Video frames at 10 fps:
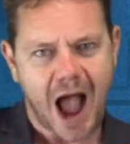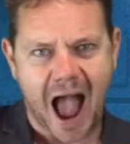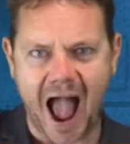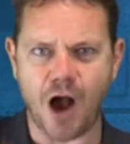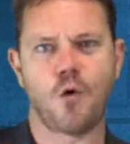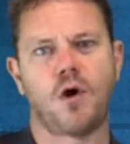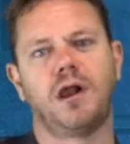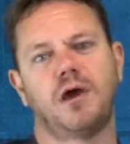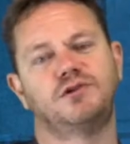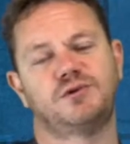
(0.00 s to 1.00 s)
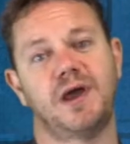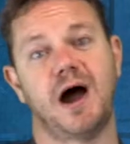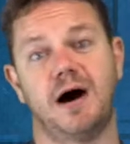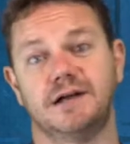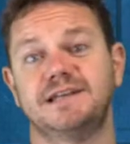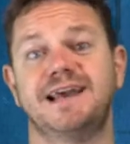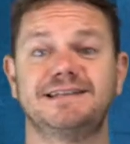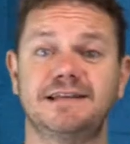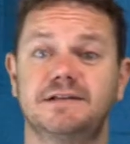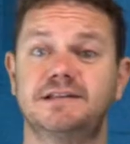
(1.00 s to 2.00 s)
how close we are to
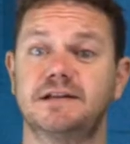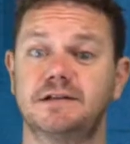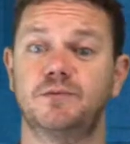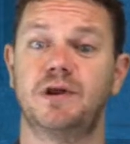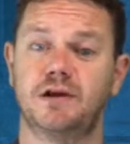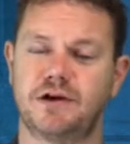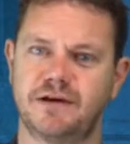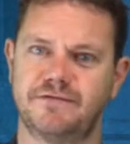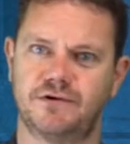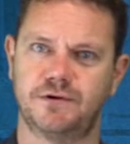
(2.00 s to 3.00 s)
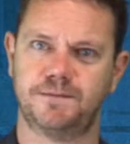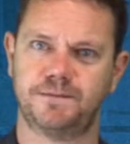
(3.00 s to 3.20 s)
getting the deal that we're looking for.